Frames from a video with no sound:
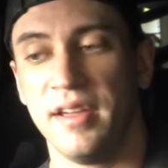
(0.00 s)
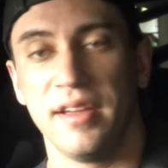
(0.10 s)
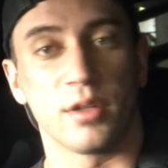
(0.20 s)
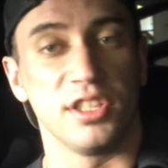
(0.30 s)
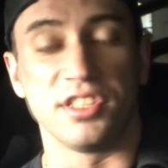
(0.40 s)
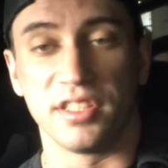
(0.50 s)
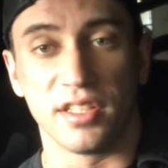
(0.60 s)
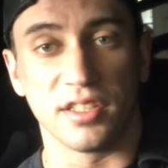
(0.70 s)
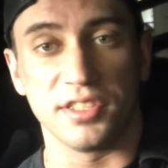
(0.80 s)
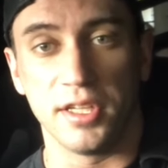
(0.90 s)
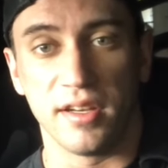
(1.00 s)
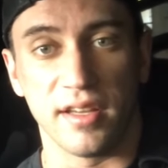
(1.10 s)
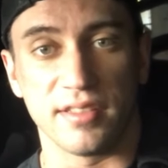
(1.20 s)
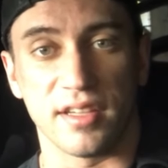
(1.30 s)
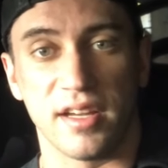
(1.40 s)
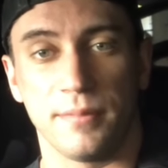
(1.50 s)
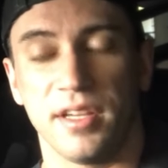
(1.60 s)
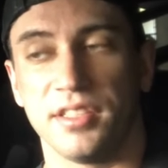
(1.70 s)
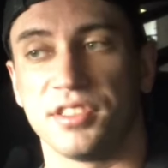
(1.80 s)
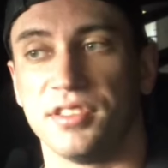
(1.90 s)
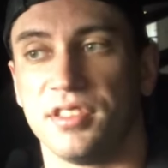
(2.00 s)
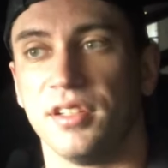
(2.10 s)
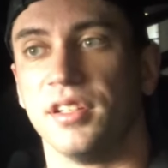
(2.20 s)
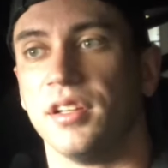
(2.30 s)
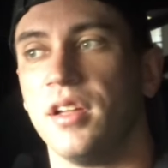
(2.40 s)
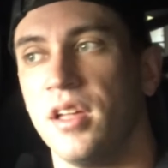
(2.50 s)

increasing your CNS adaptation to